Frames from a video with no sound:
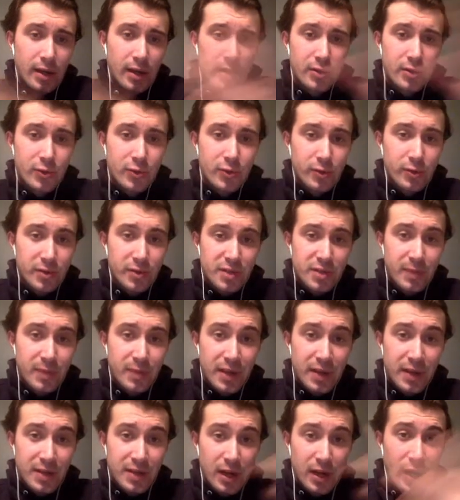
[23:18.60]
took the
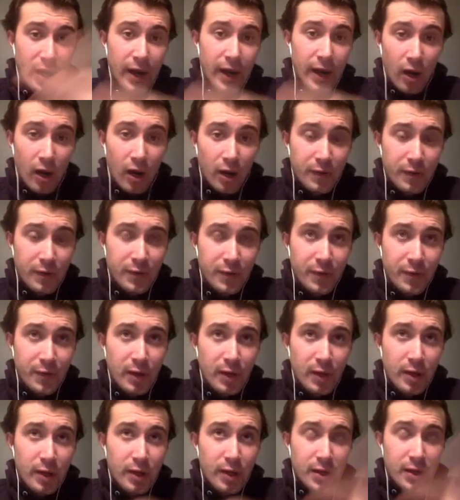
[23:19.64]
spare tire off,
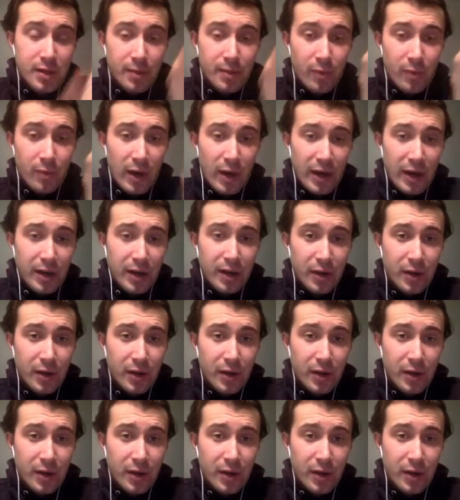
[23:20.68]
the bracket